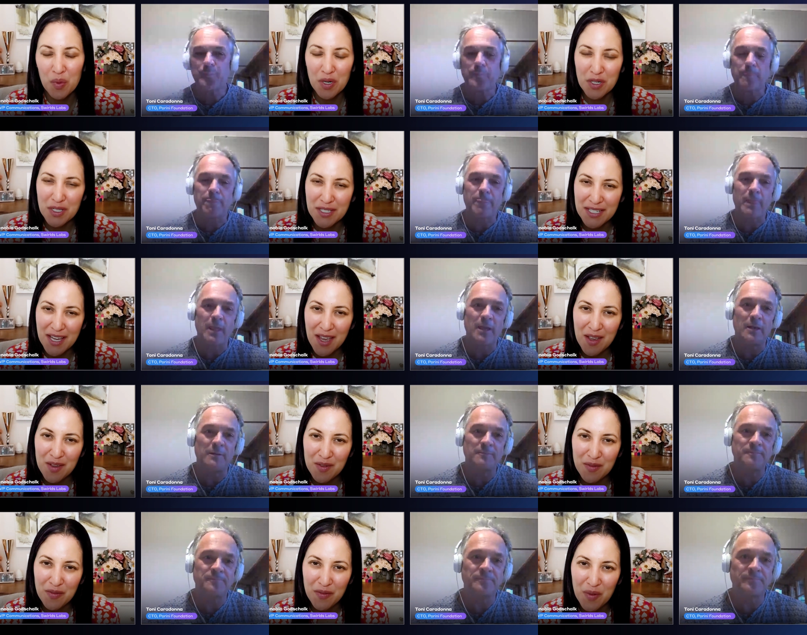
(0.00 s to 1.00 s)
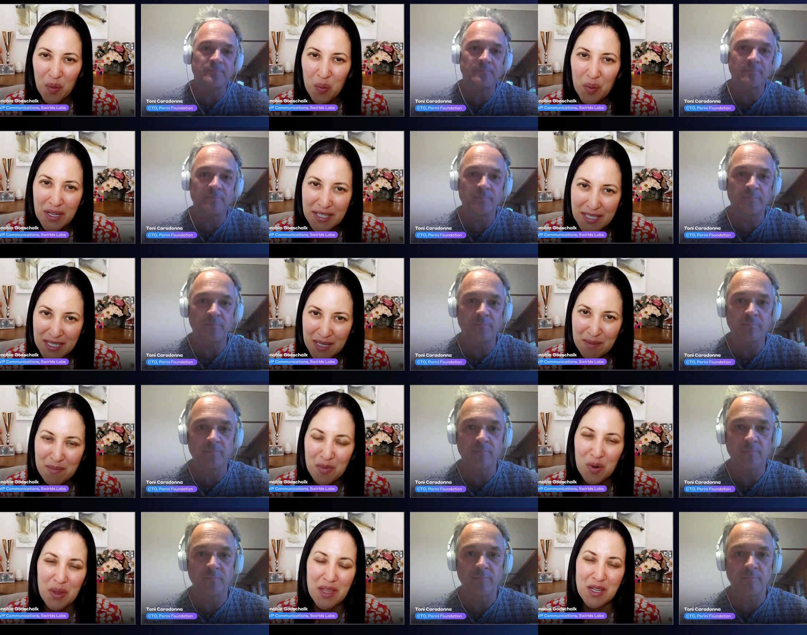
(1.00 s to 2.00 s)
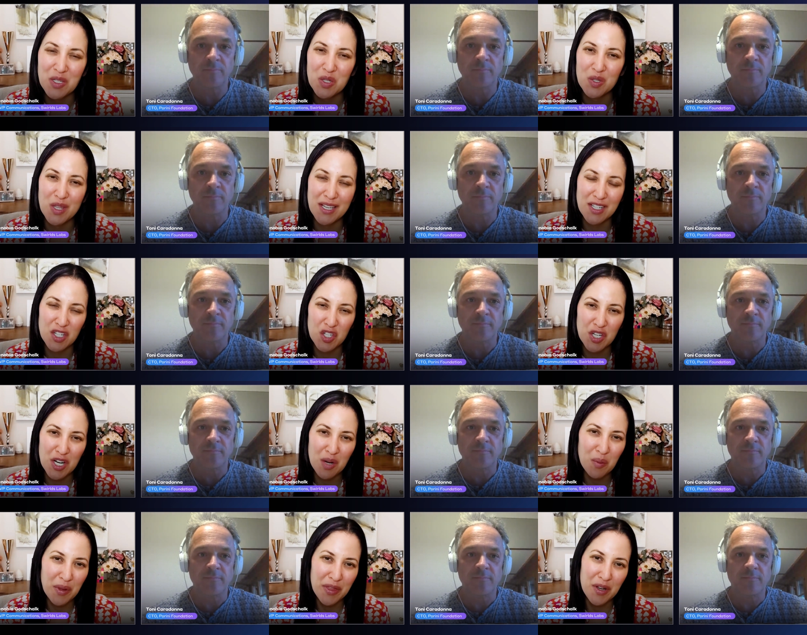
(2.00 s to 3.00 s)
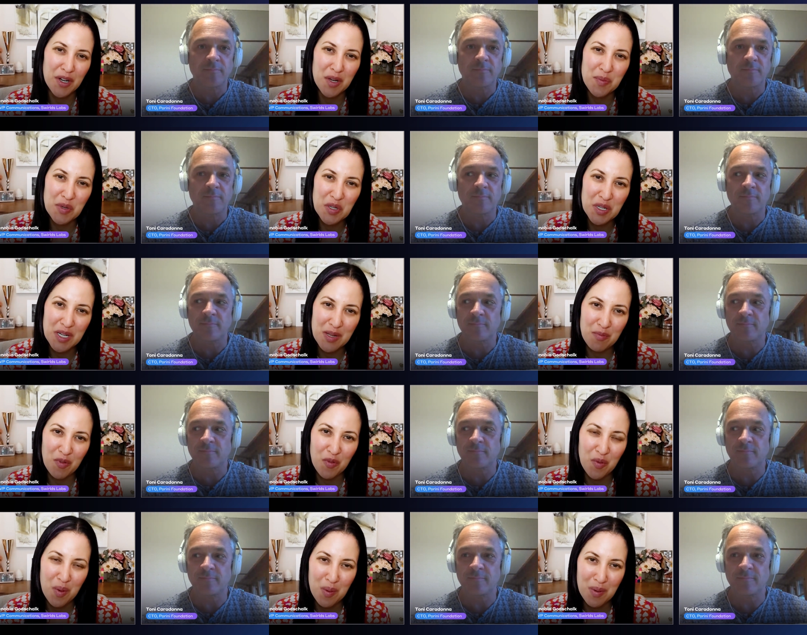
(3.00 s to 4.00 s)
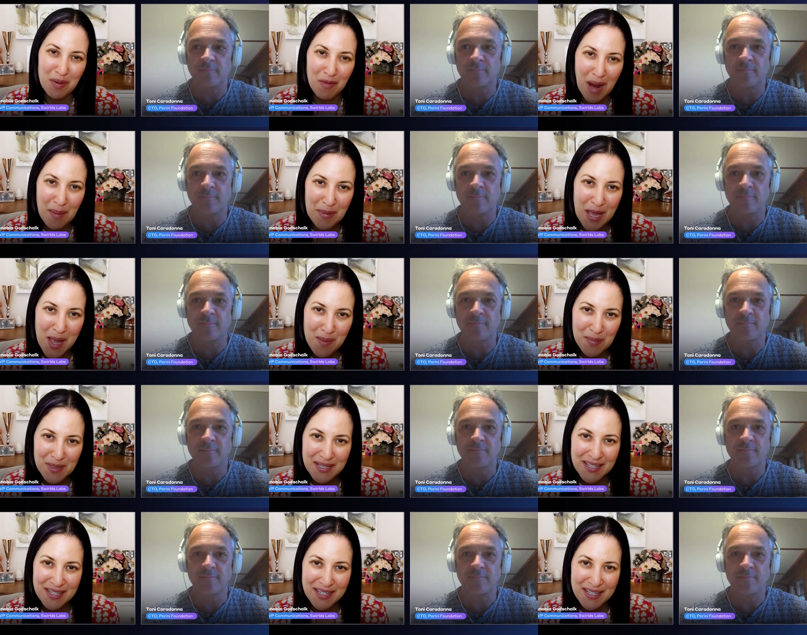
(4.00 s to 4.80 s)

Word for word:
Speaker 1: words of wisdom or things you'd like to share with our community before we wrap up?